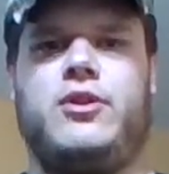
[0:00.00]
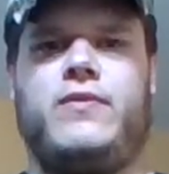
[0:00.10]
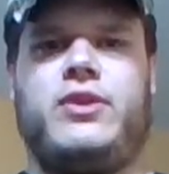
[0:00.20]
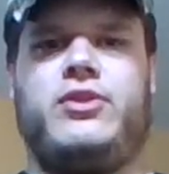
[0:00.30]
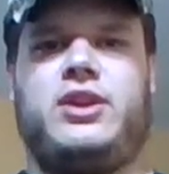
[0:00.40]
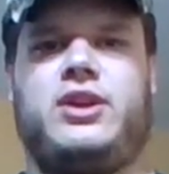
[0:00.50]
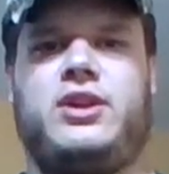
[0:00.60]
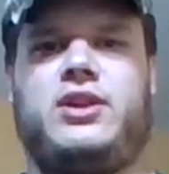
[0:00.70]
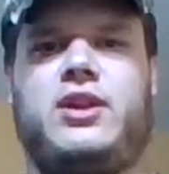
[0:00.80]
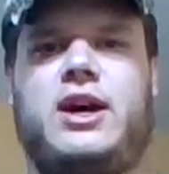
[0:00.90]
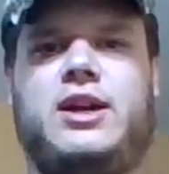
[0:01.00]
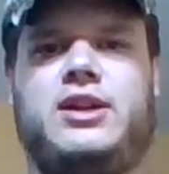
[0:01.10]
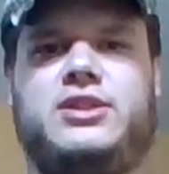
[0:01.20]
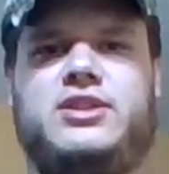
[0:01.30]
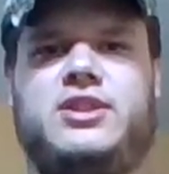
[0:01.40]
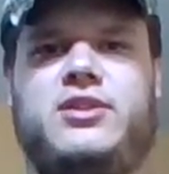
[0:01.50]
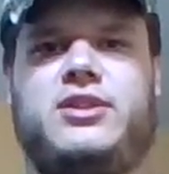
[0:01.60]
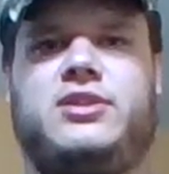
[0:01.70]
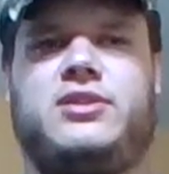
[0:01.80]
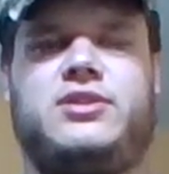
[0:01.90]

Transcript: And then I got to sit on